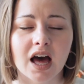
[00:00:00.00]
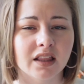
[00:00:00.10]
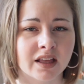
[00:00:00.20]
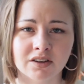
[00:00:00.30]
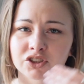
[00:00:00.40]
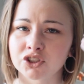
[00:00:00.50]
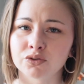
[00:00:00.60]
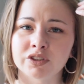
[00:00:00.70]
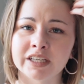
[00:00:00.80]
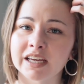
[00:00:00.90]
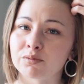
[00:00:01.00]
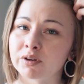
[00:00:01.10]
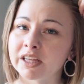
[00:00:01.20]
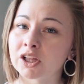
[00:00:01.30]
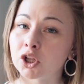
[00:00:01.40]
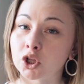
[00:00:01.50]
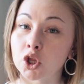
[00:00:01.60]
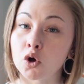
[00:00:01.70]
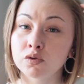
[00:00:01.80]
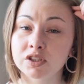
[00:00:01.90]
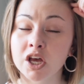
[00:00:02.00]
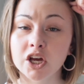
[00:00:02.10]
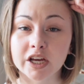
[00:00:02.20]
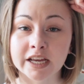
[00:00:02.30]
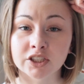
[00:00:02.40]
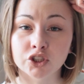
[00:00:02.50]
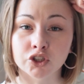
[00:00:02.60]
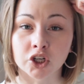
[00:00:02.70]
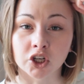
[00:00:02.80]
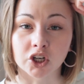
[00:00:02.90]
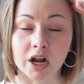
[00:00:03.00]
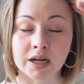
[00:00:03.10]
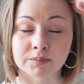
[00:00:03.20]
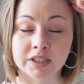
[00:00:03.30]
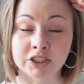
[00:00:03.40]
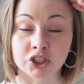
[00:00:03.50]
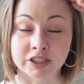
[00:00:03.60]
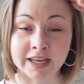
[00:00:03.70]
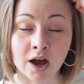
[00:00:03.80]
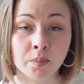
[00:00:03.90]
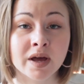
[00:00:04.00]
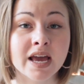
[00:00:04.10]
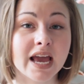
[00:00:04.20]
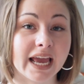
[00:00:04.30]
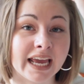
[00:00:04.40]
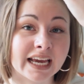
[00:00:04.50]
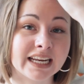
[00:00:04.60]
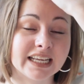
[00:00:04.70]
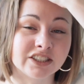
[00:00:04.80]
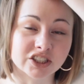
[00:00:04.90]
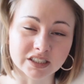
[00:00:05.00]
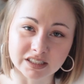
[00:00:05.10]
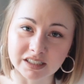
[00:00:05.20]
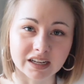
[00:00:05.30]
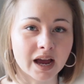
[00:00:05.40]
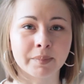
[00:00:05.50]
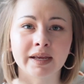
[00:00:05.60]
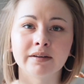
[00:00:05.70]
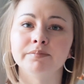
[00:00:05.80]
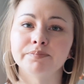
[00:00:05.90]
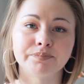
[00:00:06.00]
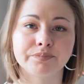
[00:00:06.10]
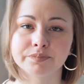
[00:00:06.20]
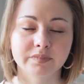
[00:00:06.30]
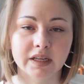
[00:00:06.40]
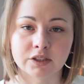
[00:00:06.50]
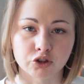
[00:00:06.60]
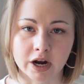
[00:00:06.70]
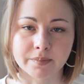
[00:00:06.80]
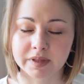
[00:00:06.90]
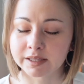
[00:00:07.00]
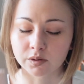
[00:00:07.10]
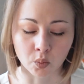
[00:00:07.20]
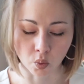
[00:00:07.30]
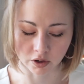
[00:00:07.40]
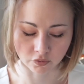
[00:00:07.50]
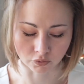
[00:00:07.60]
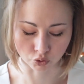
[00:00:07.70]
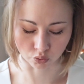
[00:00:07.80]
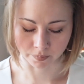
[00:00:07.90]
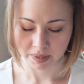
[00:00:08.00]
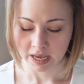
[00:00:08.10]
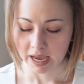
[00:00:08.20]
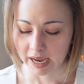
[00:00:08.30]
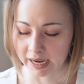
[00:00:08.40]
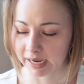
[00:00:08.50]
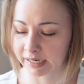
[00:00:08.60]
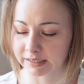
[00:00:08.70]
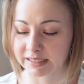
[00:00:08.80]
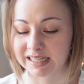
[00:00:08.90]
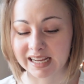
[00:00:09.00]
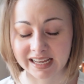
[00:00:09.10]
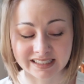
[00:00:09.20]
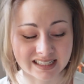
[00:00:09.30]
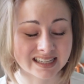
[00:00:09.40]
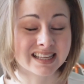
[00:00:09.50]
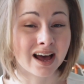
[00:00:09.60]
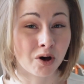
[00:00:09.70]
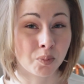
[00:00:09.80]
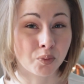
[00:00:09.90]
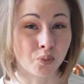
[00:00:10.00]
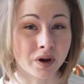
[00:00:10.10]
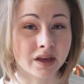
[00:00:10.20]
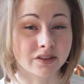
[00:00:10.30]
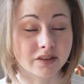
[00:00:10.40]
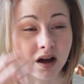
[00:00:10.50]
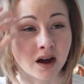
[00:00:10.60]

allows you to get really close into your scalp, and it just, it's great. It's a wonderful tool, and it does help with